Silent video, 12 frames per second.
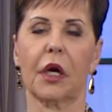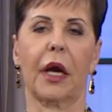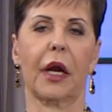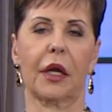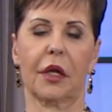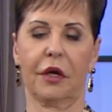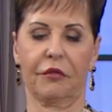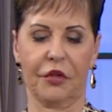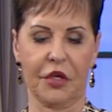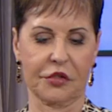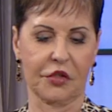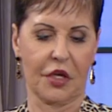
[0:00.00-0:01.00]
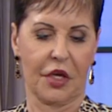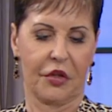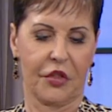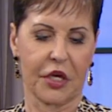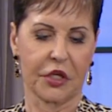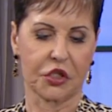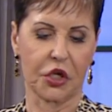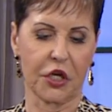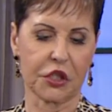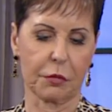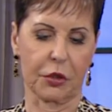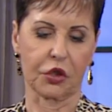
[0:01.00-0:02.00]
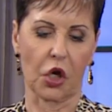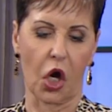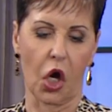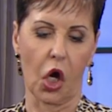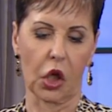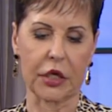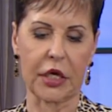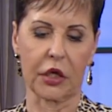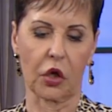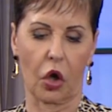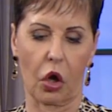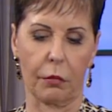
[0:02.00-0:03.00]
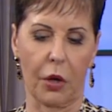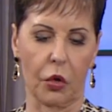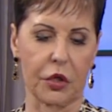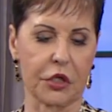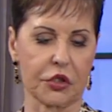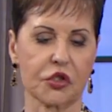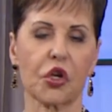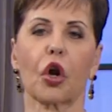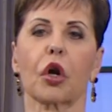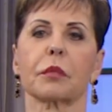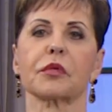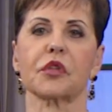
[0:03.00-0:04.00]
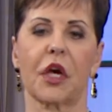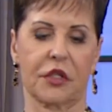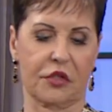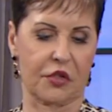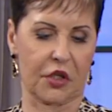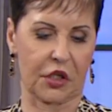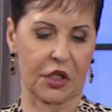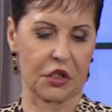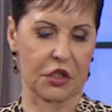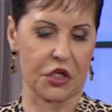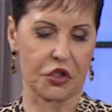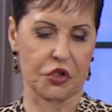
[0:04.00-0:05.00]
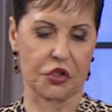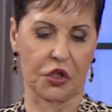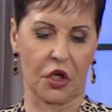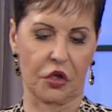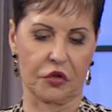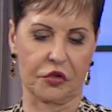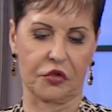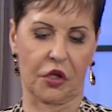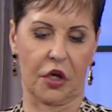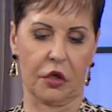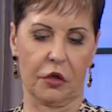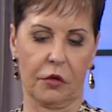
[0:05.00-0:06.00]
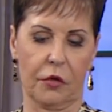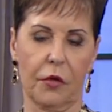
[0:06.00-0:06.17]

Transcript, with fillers: and I love this, the adjustment to all inharmonious circumstances and conditions under the sun,